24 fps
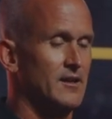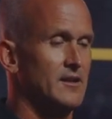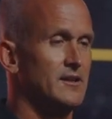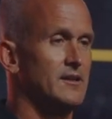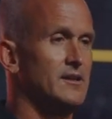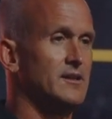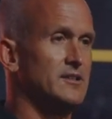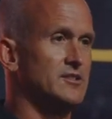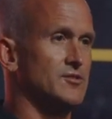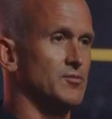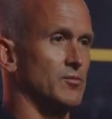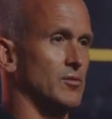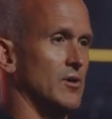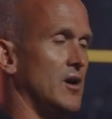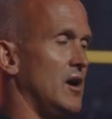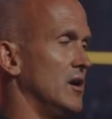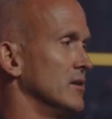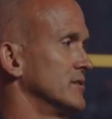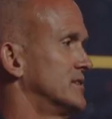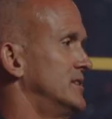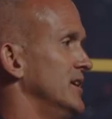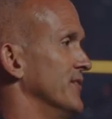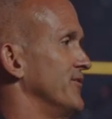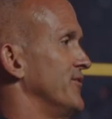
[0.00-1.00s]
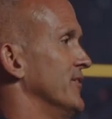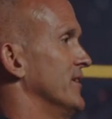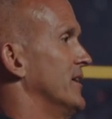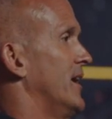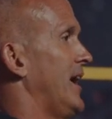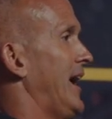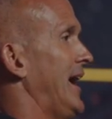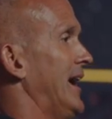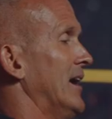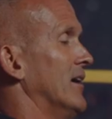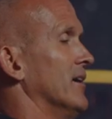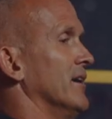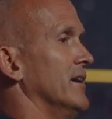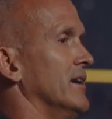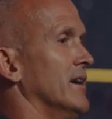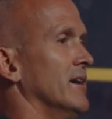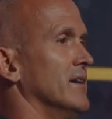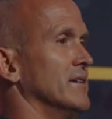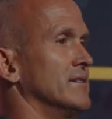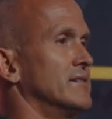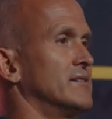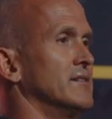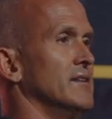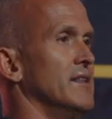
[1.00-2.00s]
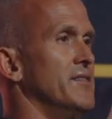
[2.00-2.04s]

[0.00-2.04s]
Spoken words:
These were all different areas